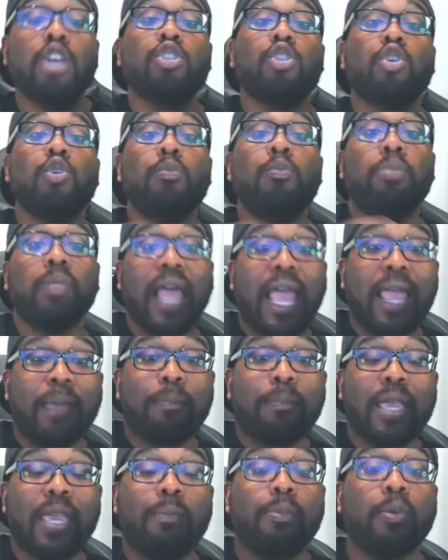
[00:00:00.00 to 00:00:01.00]
to black
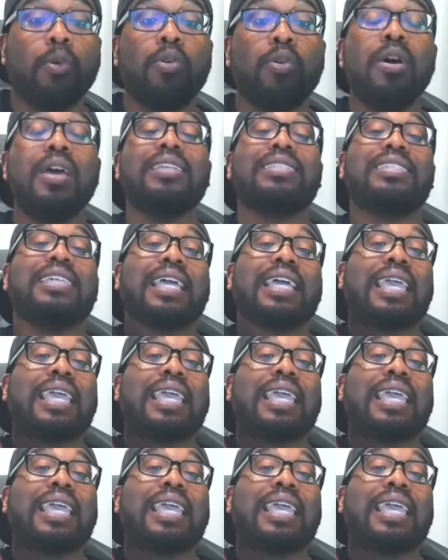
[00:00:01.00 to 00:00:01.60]
people to